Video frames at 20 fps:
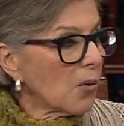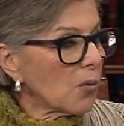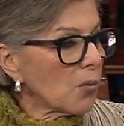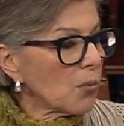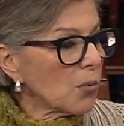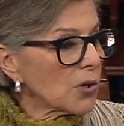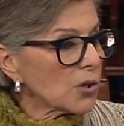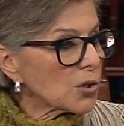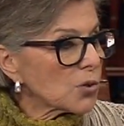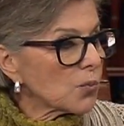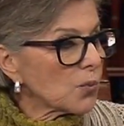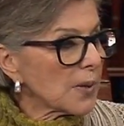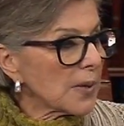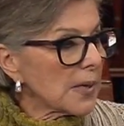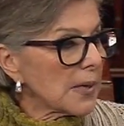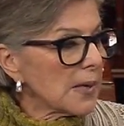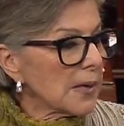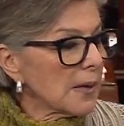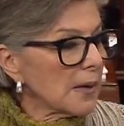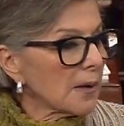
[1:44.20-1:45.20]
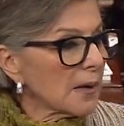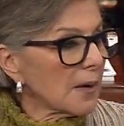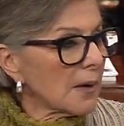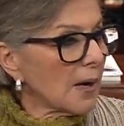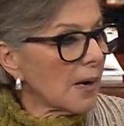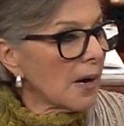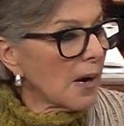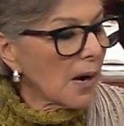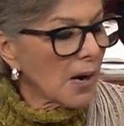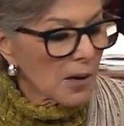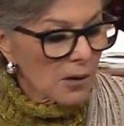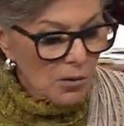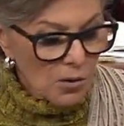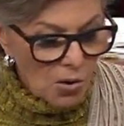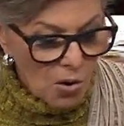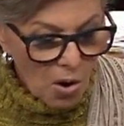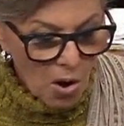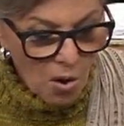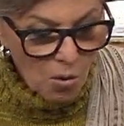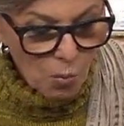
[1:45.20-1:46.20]
which we
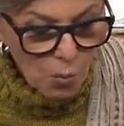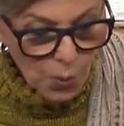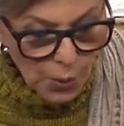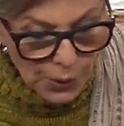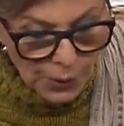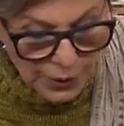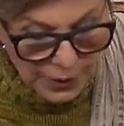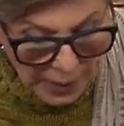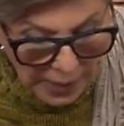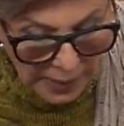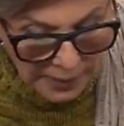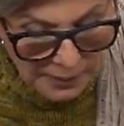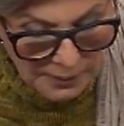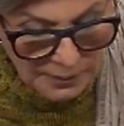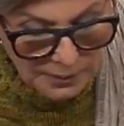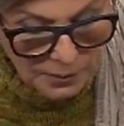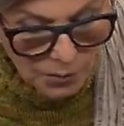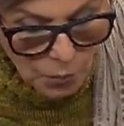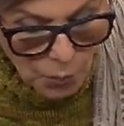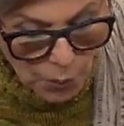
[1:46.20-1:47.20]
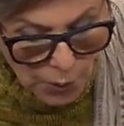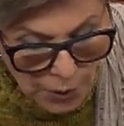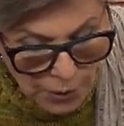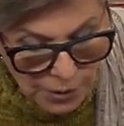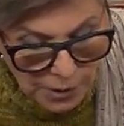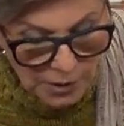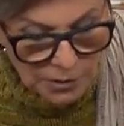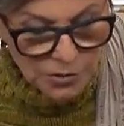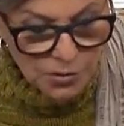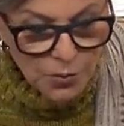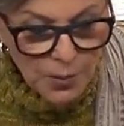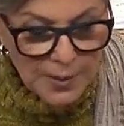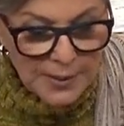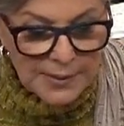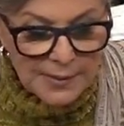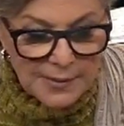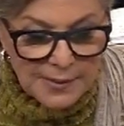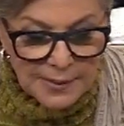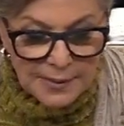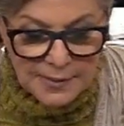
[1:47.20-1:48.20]
call WRDA
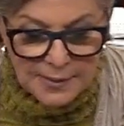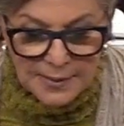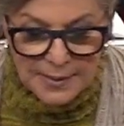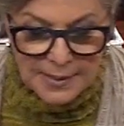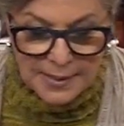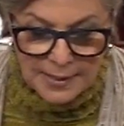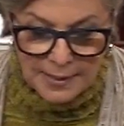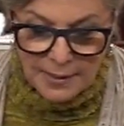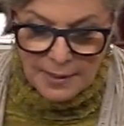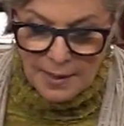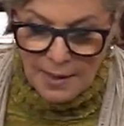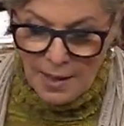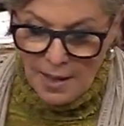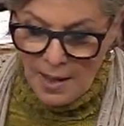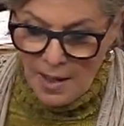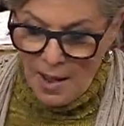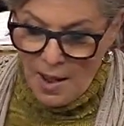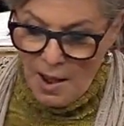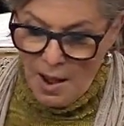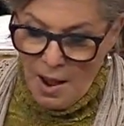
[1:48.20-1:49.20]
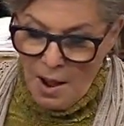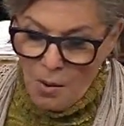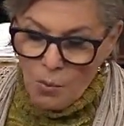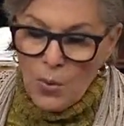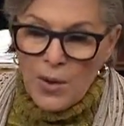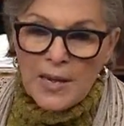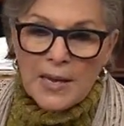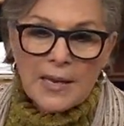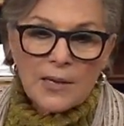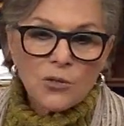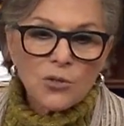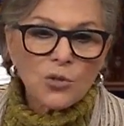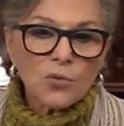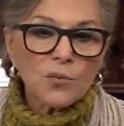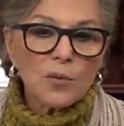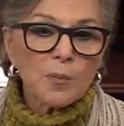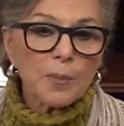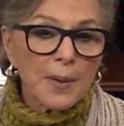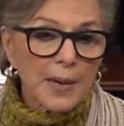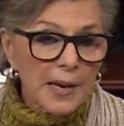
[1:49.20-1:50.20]
2016. We need to
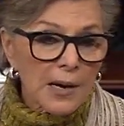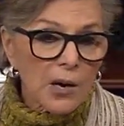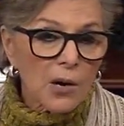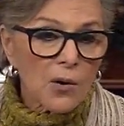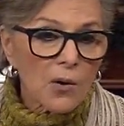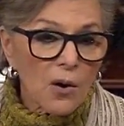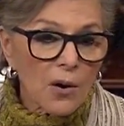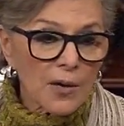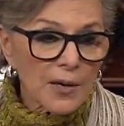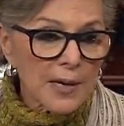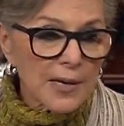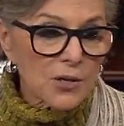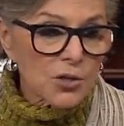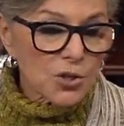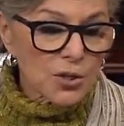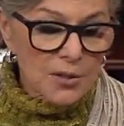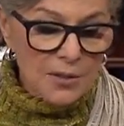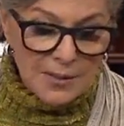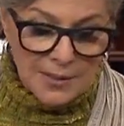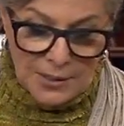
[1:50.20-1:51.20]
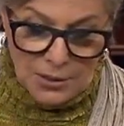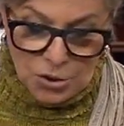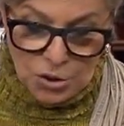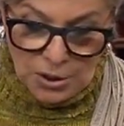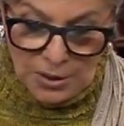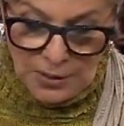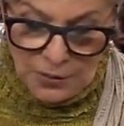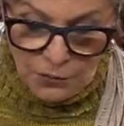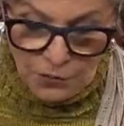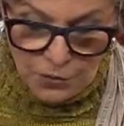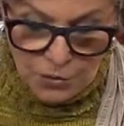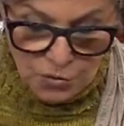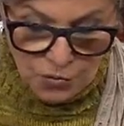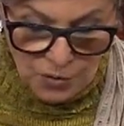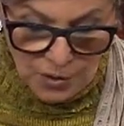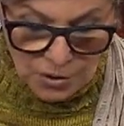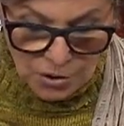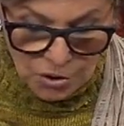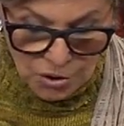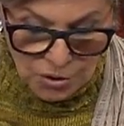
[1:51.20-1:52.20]
repair our nation's aging
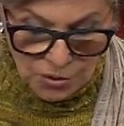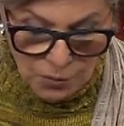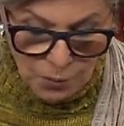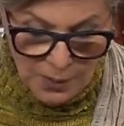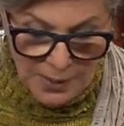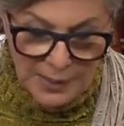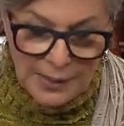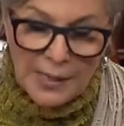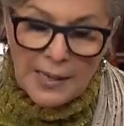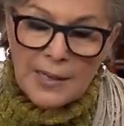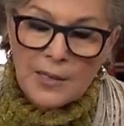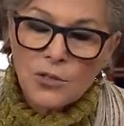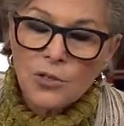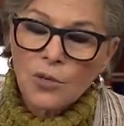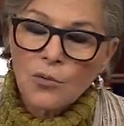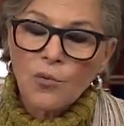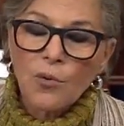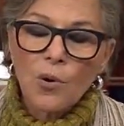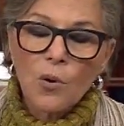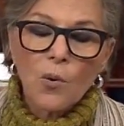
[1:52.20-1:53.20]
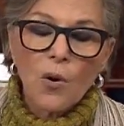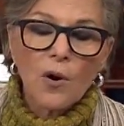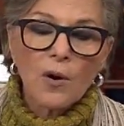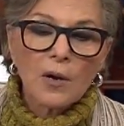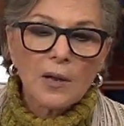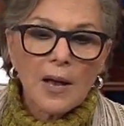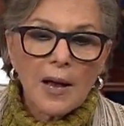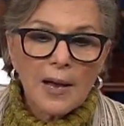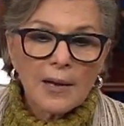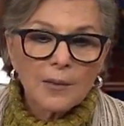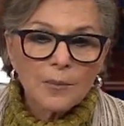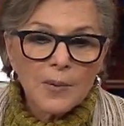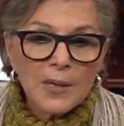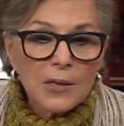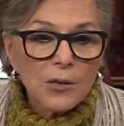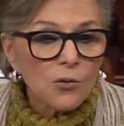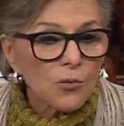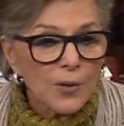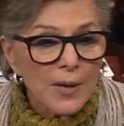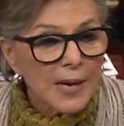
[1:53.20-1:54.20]
infrastructure. We need to grow our economy
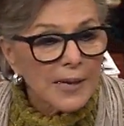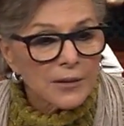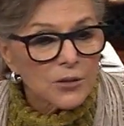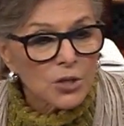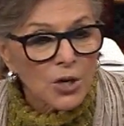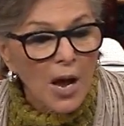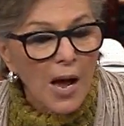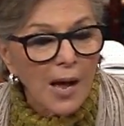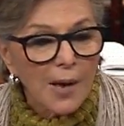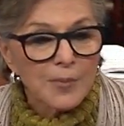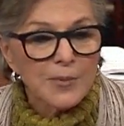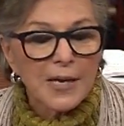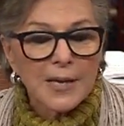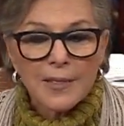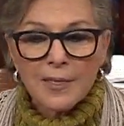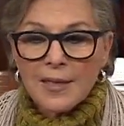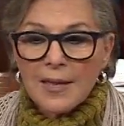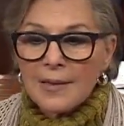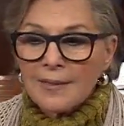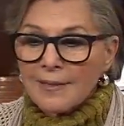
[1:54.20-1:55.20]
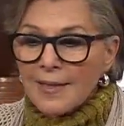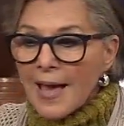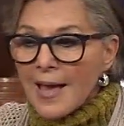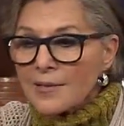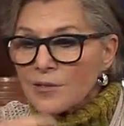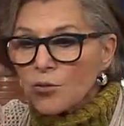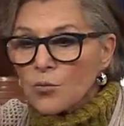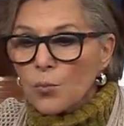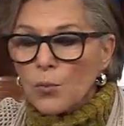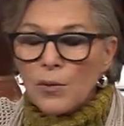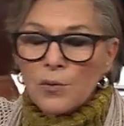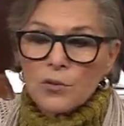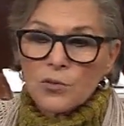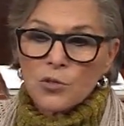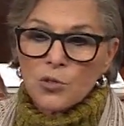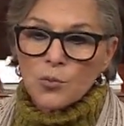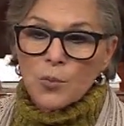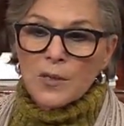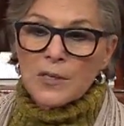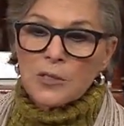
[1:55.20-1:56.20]
and create jobs. I think that's where the
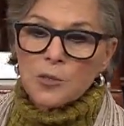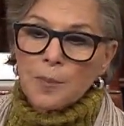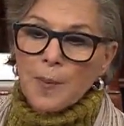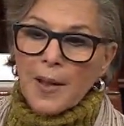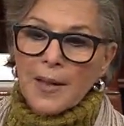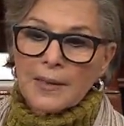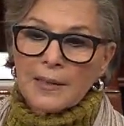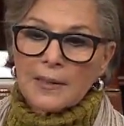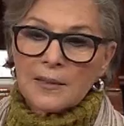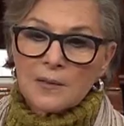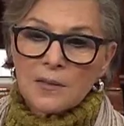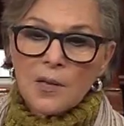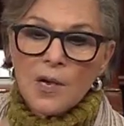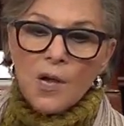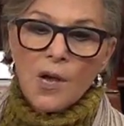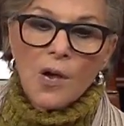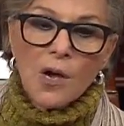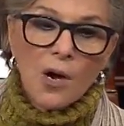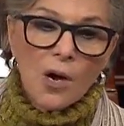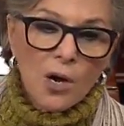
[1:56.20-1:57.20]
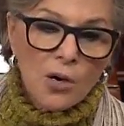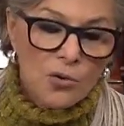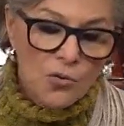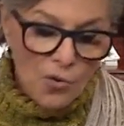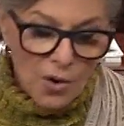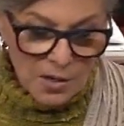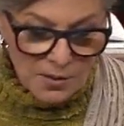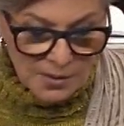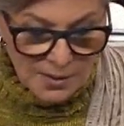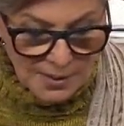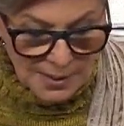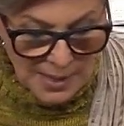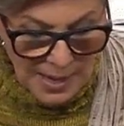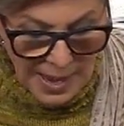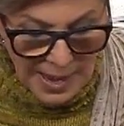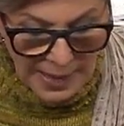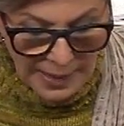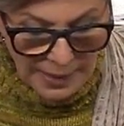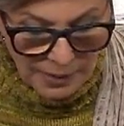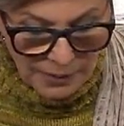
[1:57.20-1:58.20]
sweet spot is across the
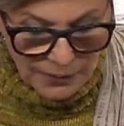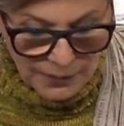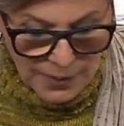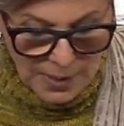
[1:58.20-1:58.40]
aisle.